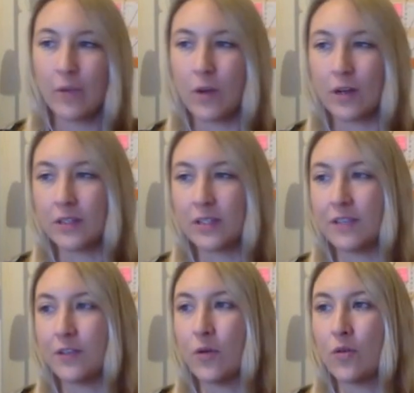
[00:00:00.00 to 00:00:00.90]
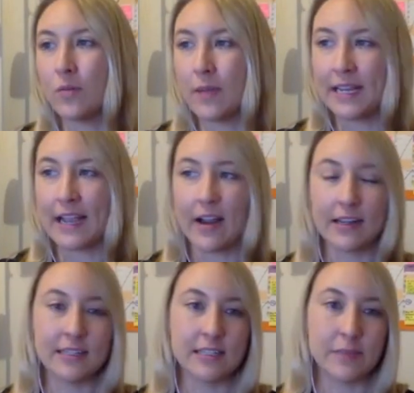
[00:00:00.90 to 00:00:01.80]
Whereas if your main
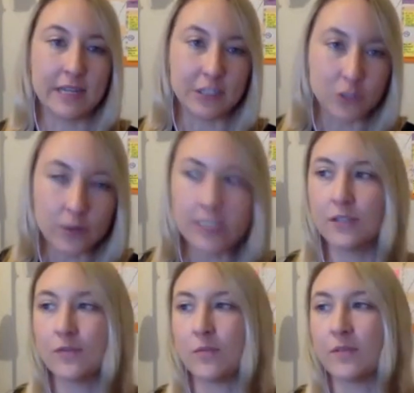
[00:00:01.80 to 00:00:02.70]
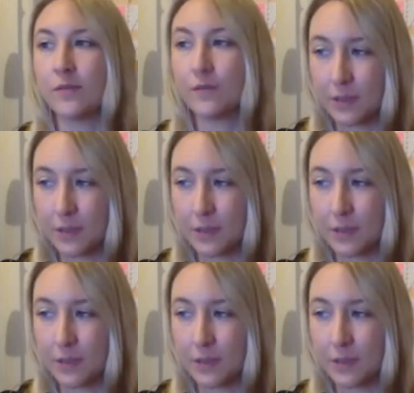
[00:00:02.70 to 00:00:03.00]
character is making choices for